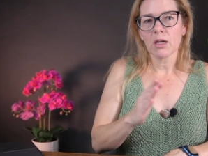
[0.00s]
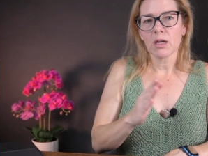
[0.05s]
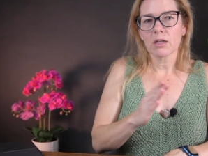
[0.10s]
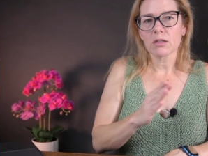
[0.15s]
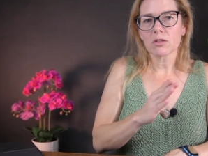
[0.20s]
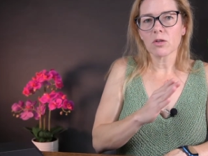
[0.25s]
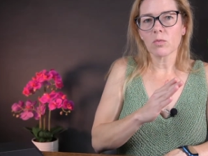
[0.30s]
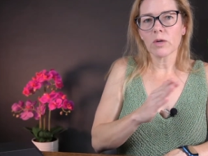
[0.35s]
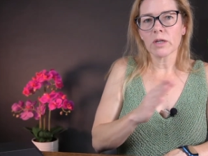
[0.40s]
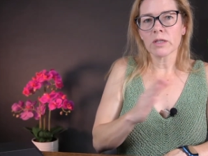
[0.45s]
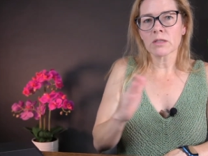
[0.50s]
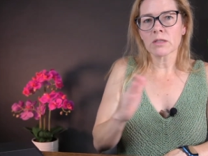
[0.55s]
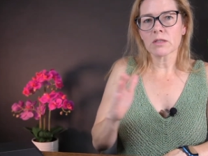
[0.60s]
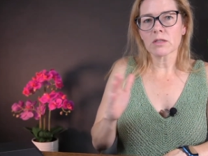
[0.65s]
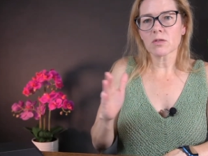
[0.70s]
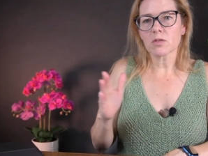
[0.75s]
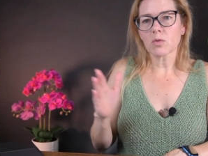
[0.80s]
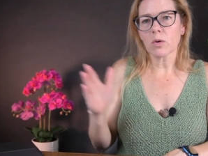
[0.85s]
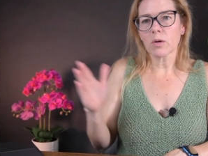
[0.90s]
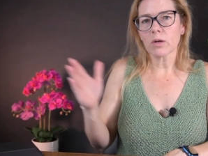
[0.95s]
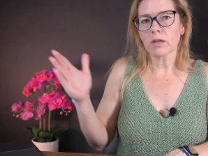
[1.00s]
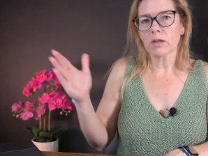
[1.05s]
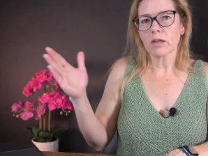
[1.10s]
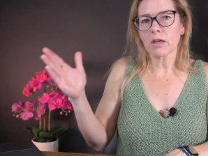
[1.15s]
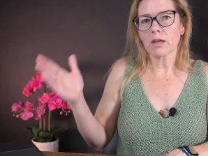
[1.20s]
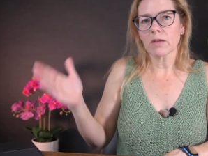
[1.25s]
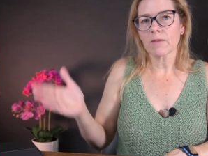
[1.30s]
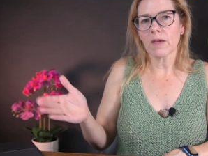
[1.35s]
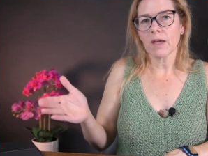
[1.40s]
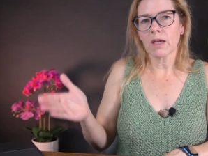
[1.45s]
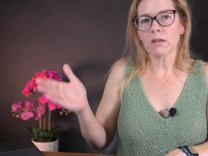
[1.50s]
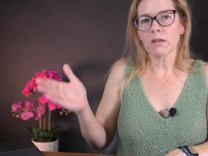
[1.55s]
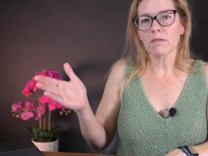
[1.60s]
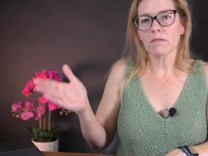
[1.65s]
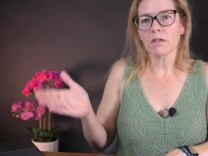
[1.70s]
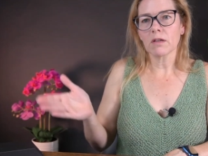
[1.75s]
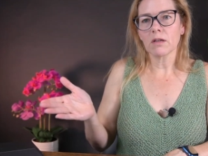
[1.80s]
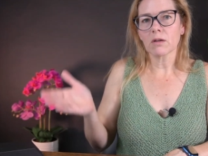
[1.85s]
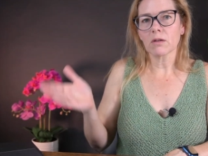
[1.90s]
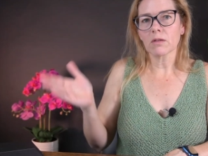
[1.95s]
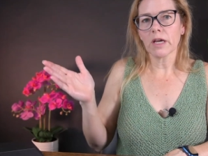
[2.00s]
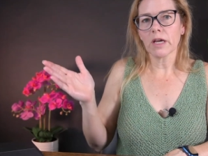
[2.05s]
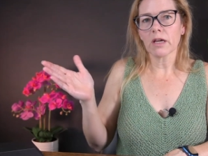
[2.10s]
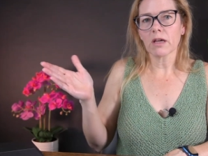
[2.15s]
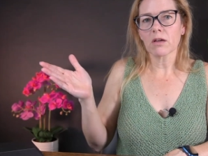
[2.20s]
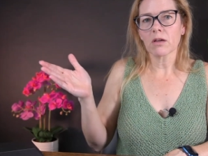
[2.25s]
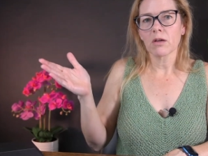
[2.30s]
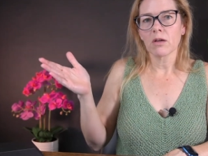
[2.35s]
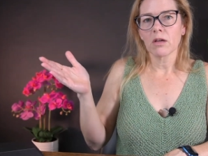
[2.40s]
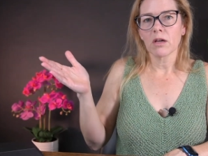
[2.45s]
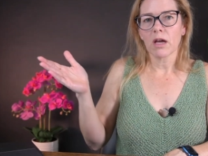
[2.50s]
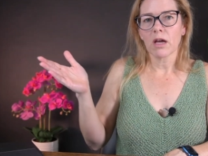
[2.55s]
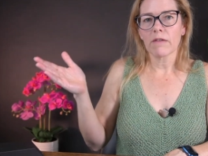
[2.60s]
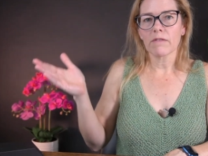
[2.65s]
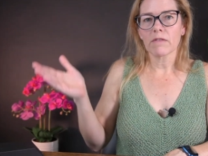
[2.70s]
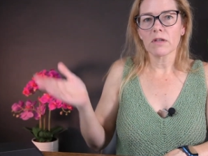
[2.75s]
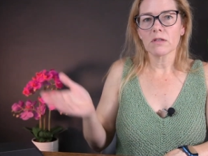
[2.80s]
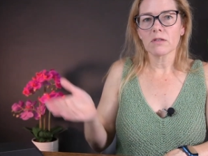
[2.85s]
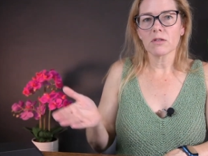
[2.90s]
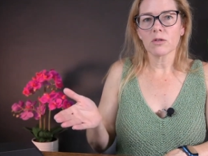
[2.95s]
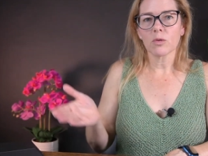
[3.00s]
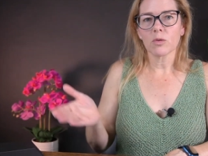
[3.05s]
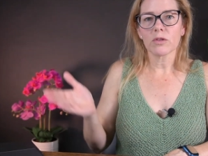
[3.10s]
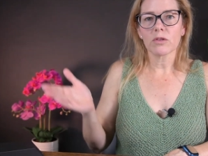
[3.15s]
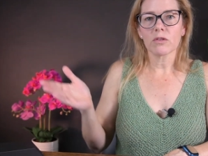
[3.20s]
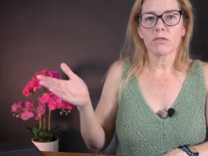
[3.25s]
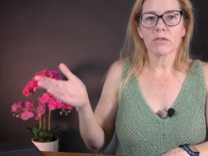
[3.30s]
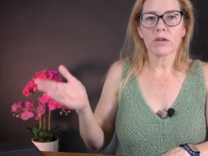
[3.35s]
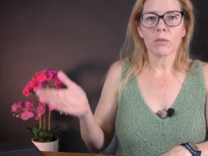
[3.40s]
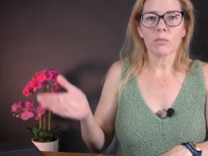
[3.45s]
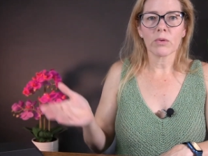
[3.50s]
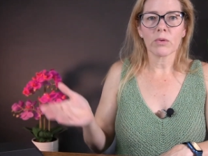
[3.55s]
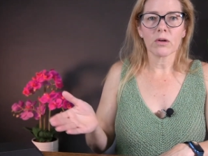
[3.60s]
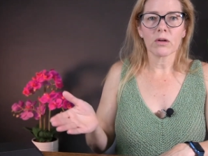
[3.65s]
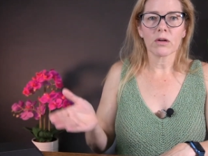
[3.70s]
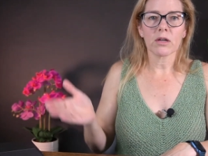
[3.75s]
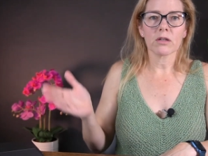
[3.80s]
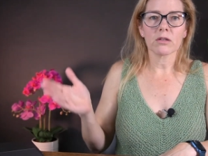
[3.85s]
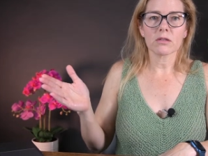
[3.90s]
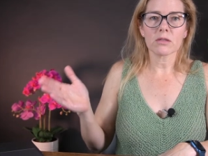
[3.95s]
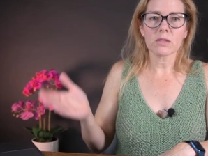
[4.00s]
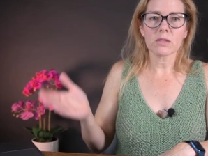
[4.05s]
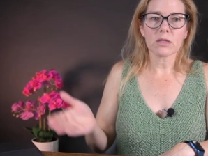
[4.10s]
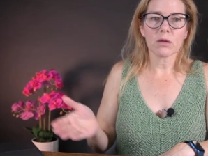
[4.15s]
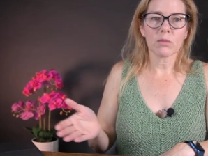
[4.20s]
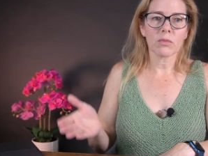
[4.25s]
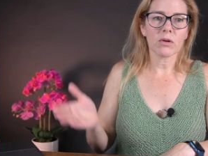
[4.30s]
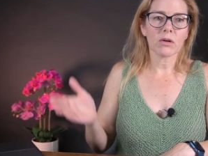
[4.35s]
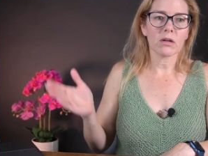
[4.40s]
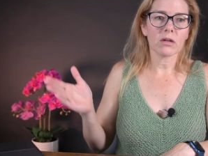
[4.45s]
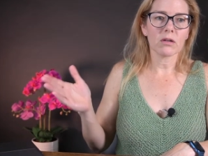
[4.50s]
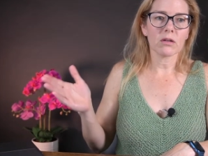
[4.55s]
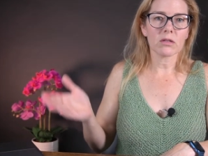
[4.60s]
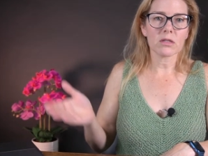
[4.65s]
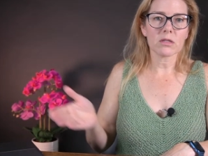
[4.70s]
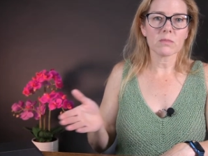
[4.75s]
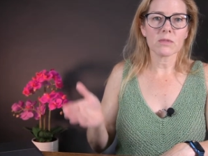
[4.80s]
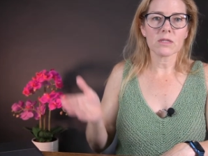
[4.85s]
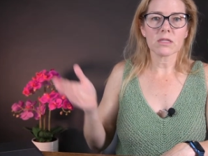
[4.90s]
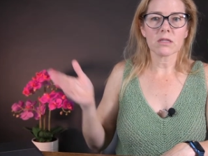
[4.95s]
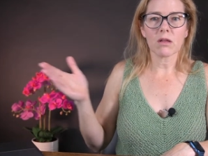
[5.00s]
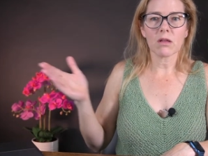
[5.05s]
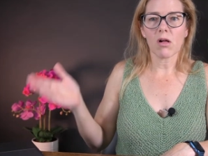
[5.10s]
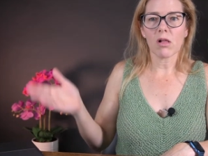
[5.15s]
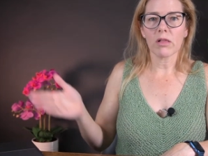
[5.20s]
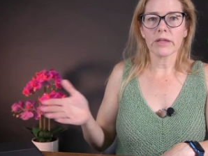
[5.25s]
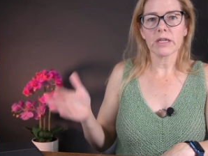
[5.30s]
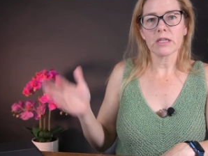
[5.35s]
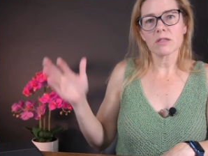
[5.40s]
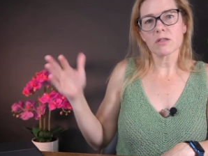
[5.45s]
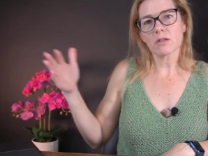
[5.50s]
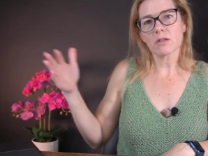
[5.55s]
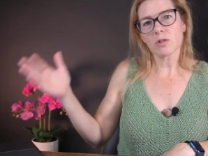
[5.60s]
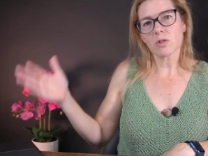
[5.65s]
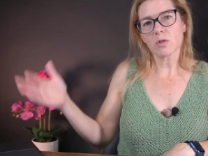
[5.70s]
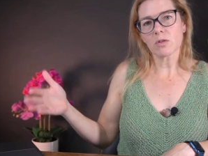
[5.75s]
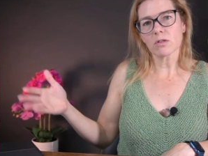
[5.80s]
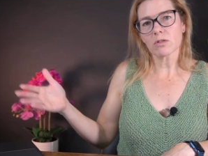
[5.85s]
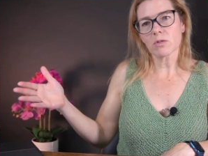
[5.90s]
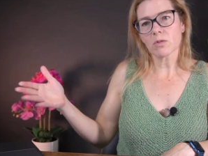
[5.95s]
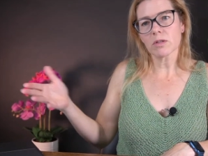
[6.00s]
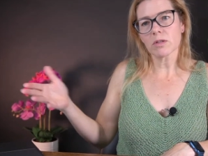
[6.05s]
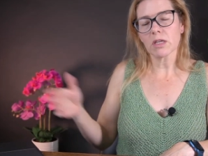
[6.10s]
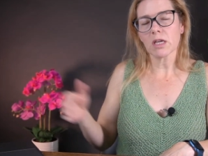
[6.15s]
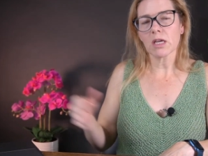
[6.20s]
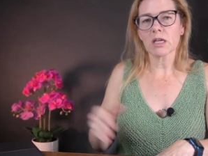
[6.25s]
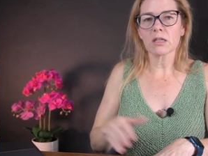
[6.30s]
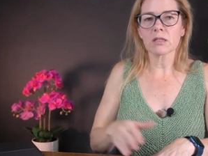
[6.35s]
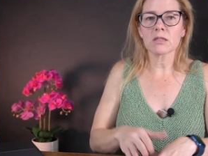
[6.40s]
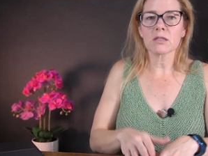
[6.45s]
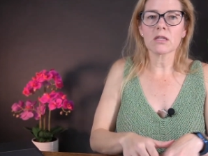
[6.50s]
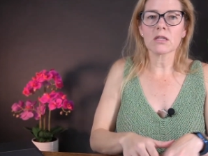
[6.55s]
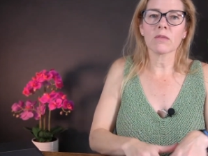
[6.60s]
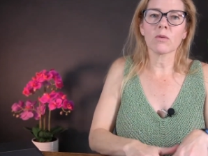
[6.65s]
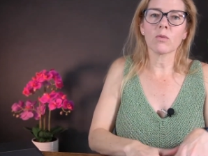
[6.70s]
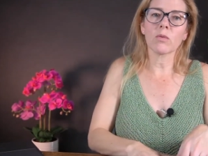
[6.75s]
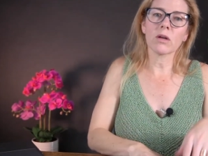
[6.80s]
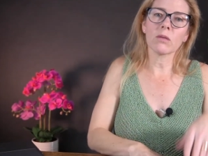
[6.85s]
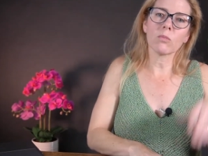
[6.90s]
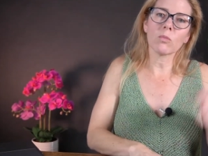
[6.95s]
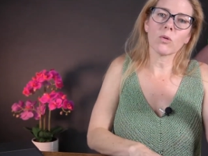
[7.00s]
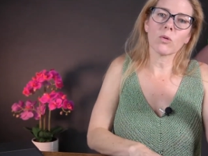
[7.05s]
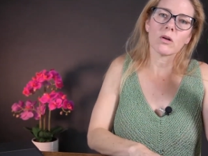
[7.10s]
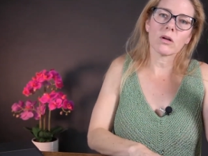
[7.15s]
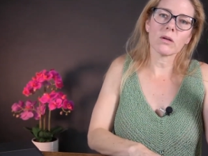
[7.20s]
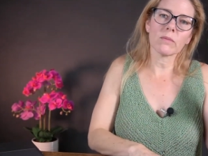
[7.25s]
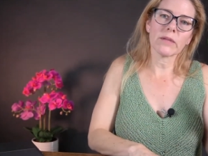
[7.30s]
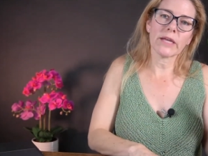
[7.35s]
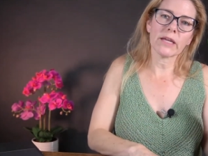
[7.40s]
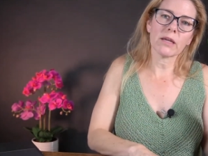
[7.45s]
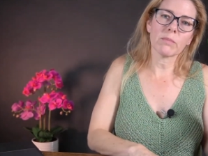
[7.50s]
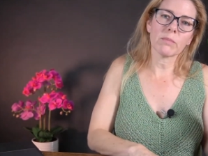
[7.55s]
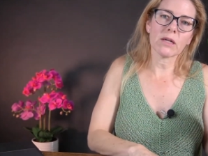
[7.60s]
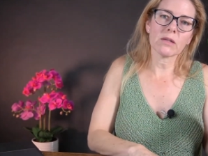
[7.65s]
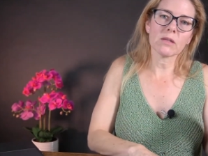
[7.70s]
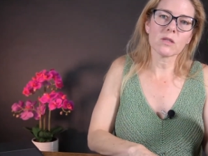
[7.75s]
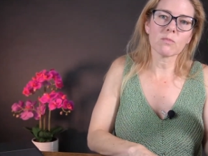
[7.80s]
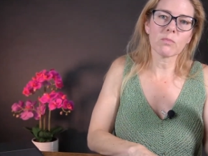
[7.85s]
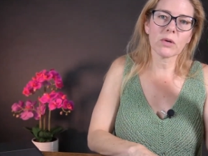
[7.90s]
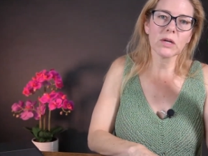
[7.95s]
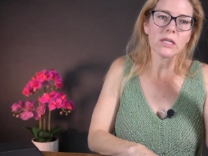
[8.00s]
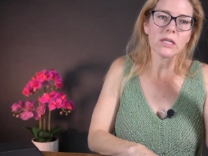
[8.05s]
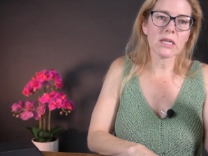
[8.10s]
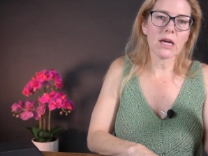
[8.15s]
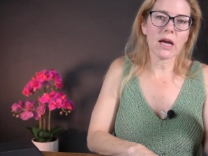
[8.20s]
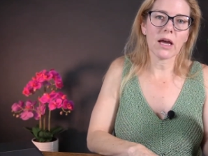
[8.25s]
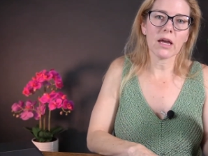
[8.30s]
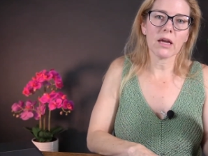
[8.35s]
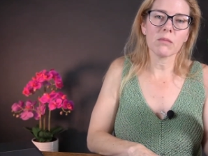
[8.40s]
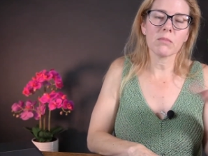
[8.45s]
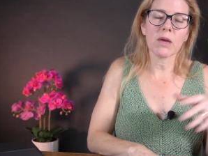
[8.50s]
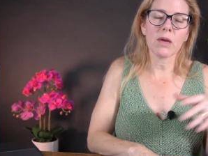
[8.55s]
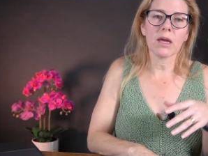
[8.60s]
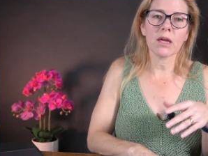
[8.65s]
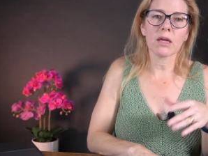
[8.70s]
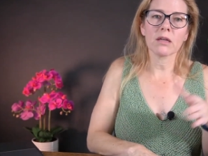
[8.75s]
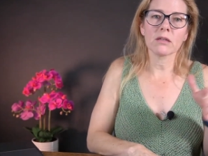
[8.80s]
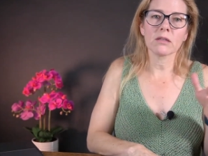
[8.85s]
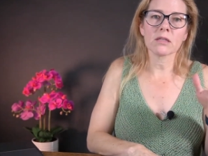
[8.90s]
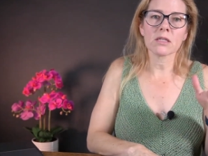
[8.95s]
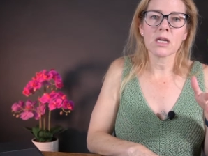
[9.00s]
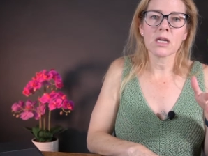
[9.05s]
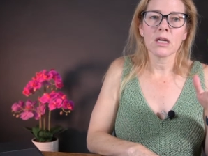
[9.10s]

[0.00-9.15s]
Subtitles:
the ones toward like the end of the year, like having to deal with November and December and Christmas and the holidays, they're sort of toward the end, and the one more of like about springtime and